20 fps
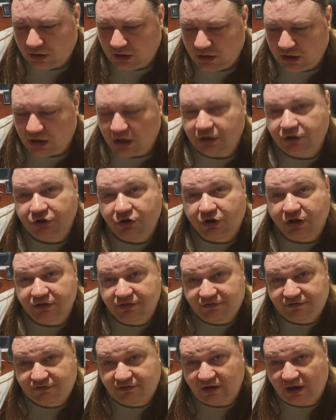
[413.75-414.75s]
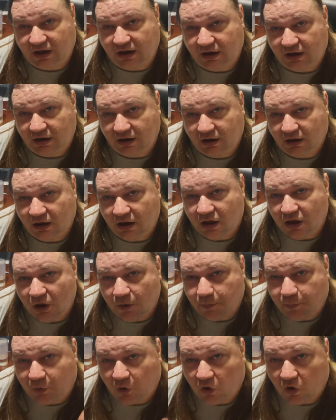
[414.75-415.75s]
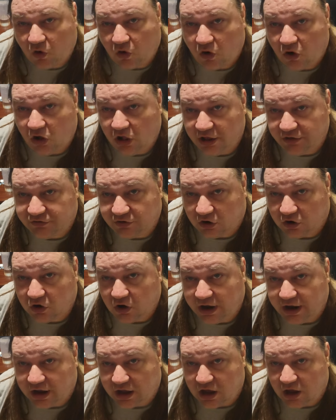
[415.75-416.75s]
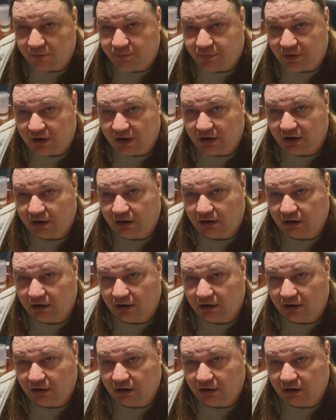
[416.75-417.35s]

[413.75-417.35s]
and you can see. Pearl is a great company.